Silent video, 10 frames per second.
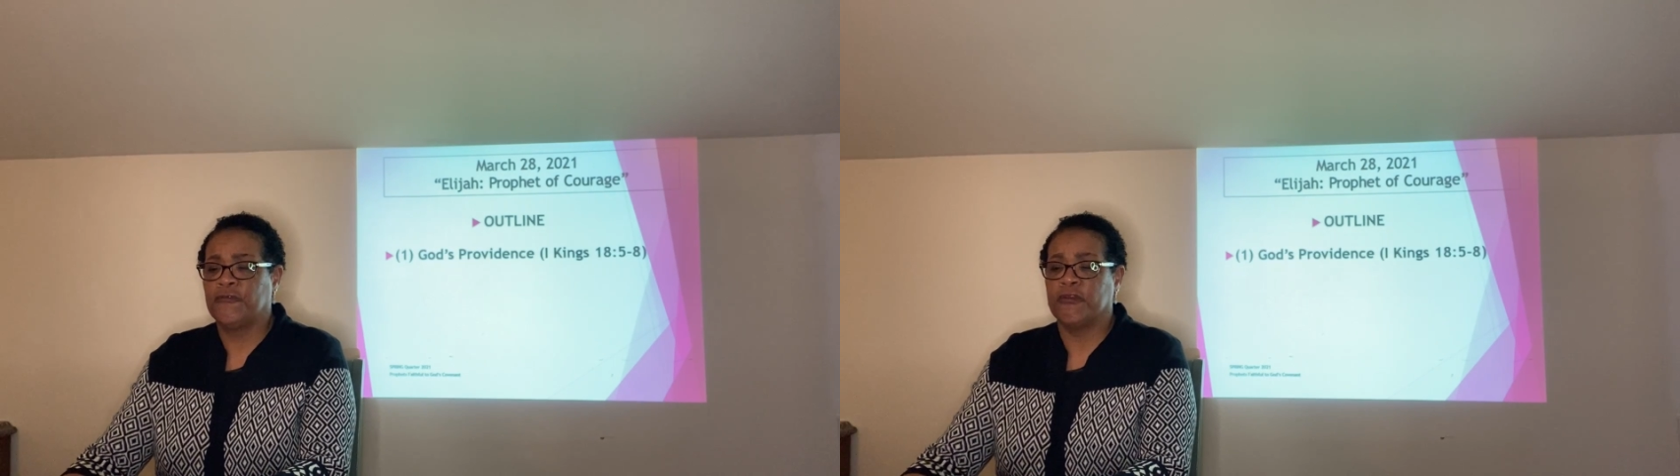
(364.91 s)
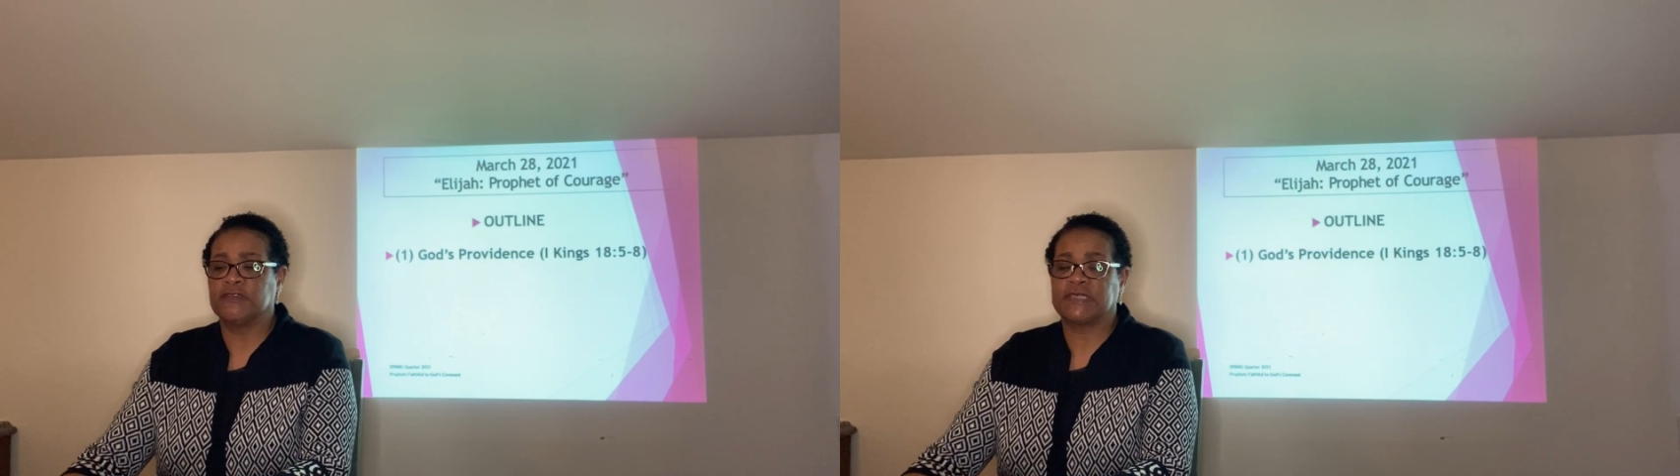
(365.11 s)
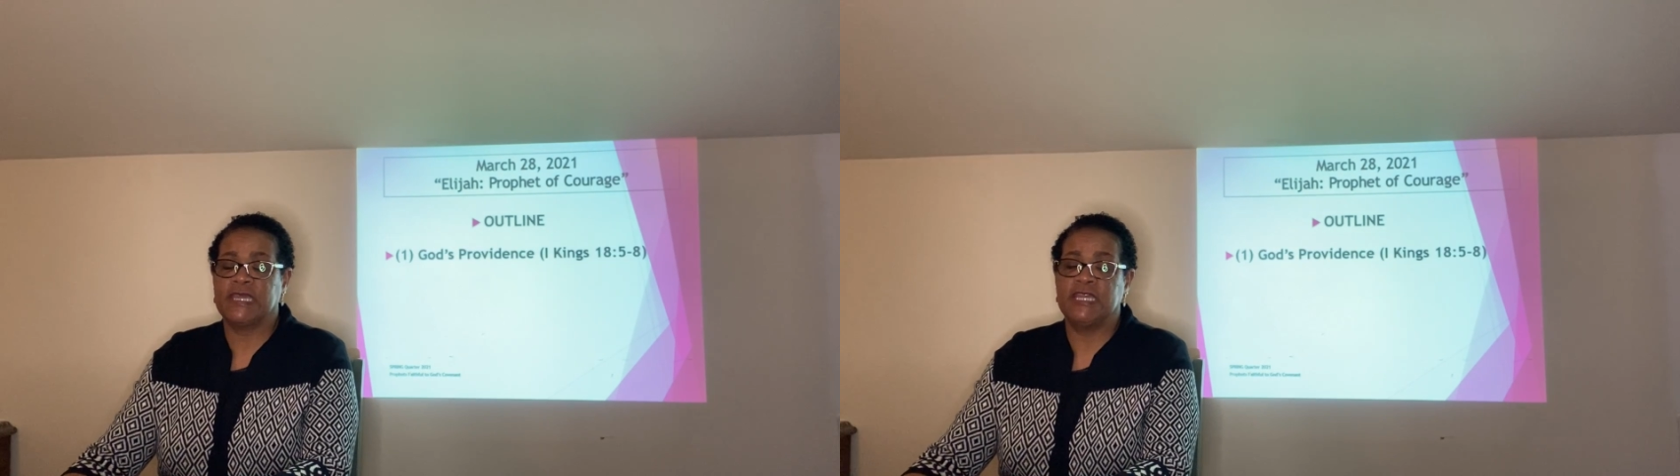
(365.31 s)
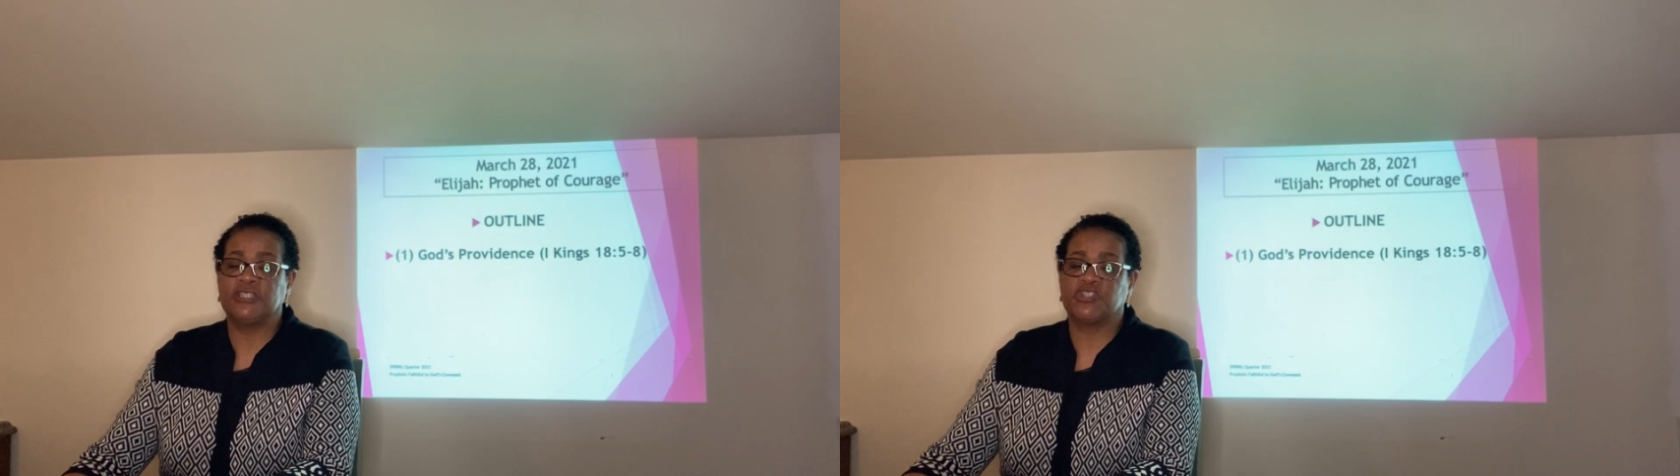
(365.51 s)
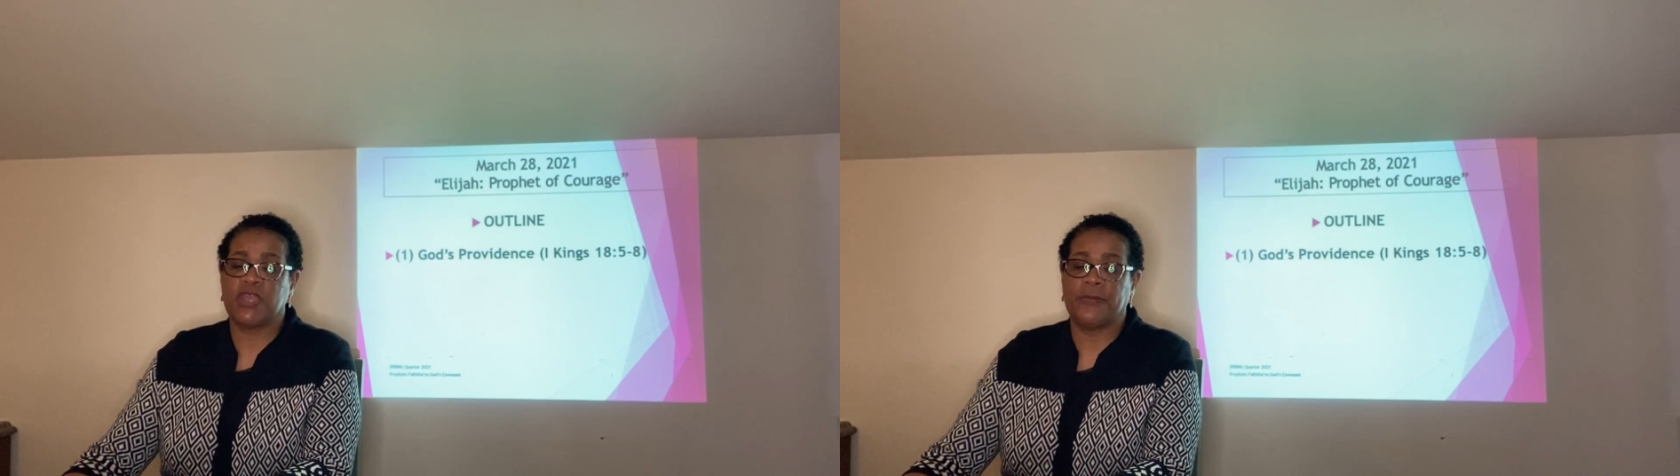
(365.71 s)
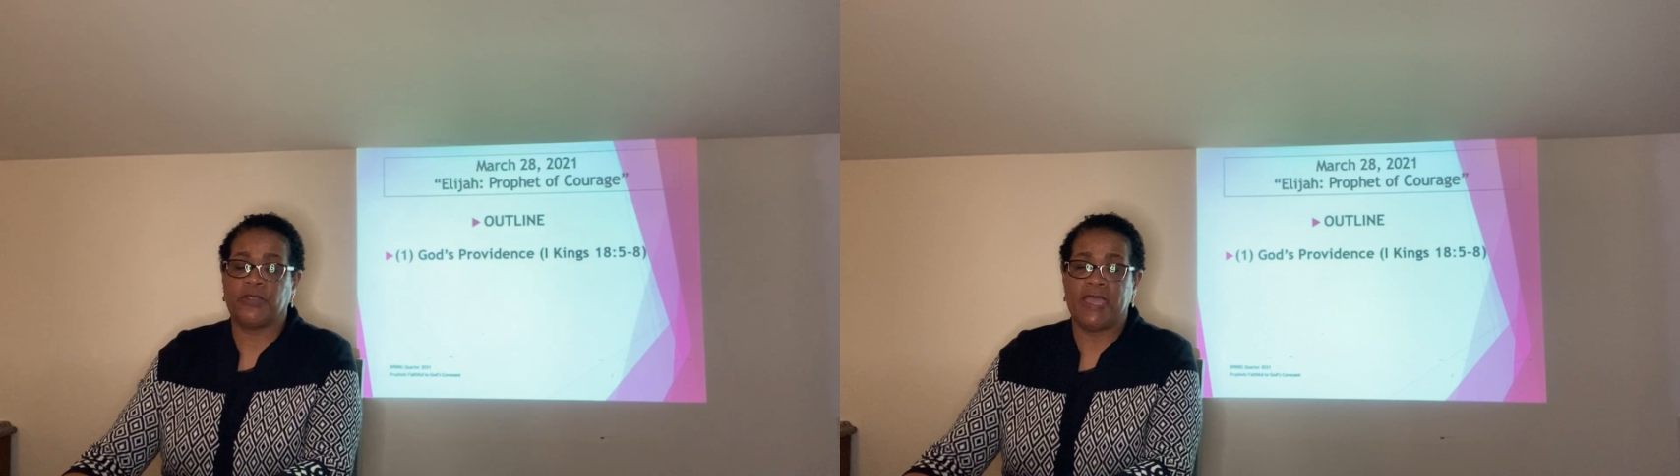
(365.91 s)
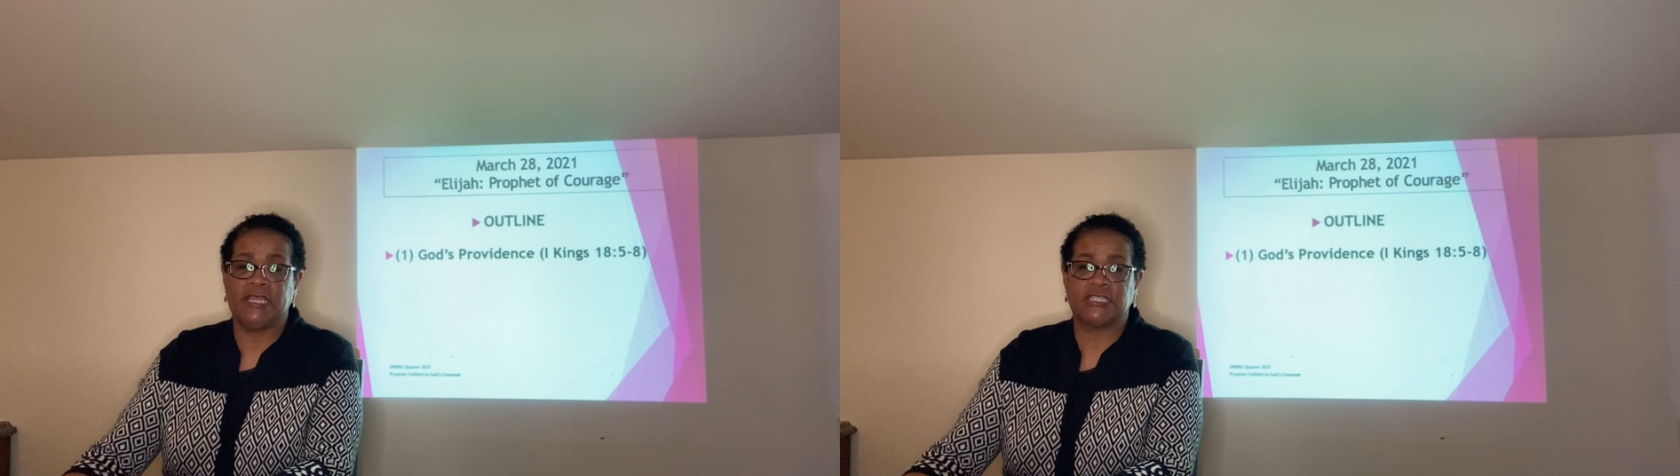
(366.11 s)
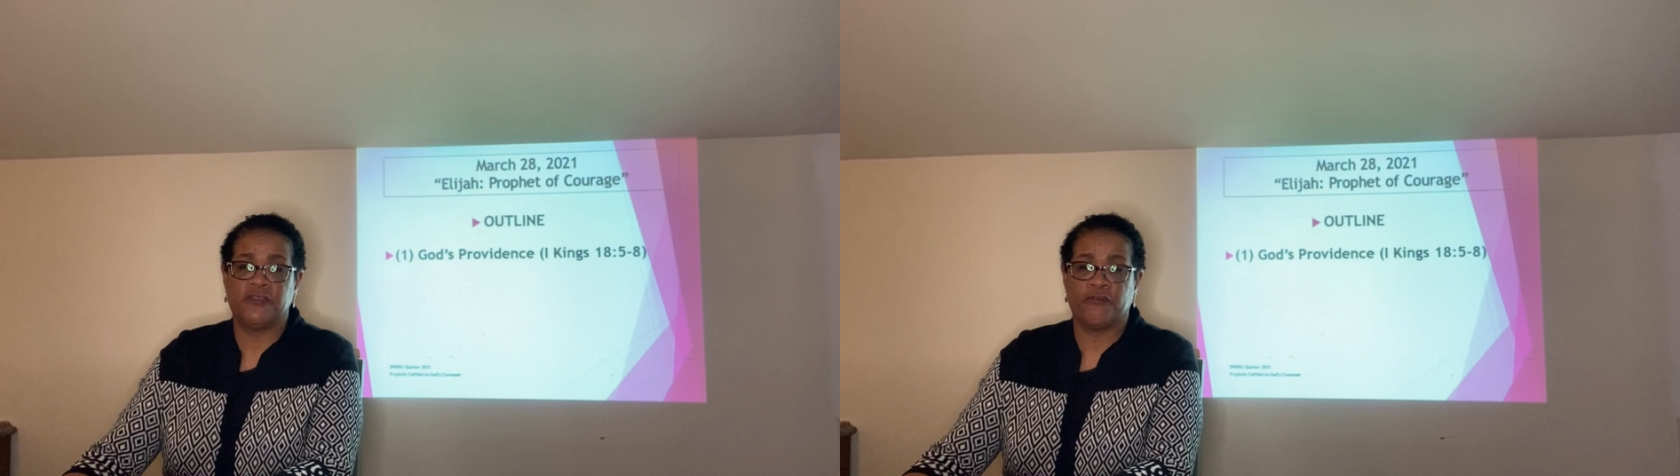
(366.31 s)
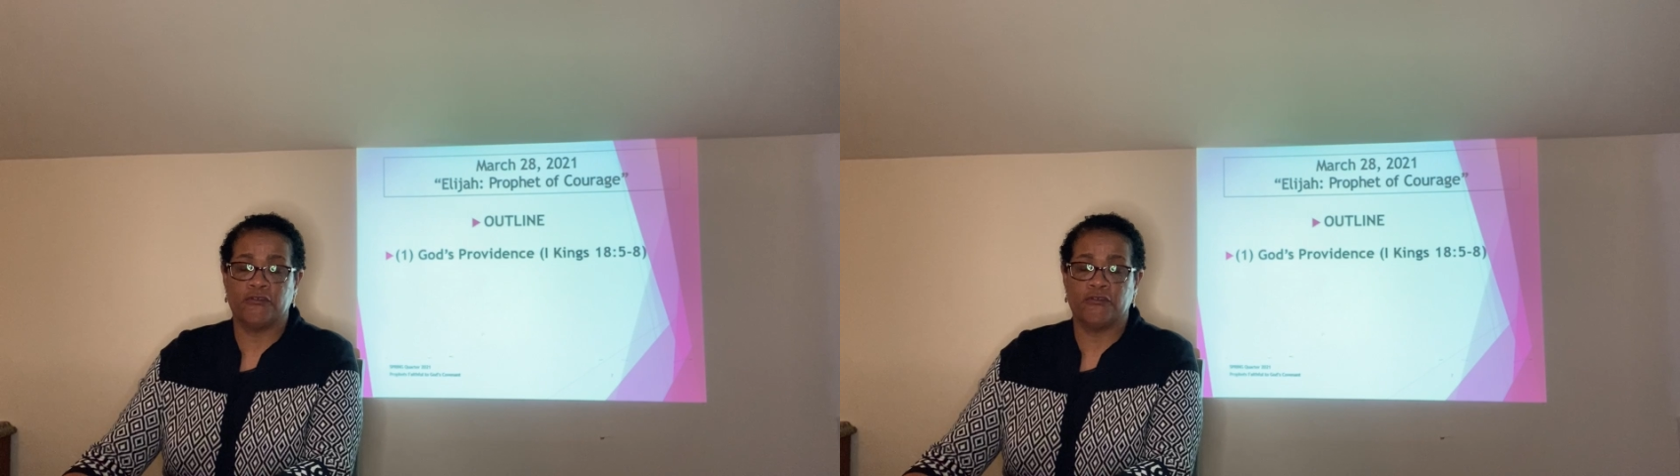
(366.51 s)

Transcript: 1 Kings chapter 18,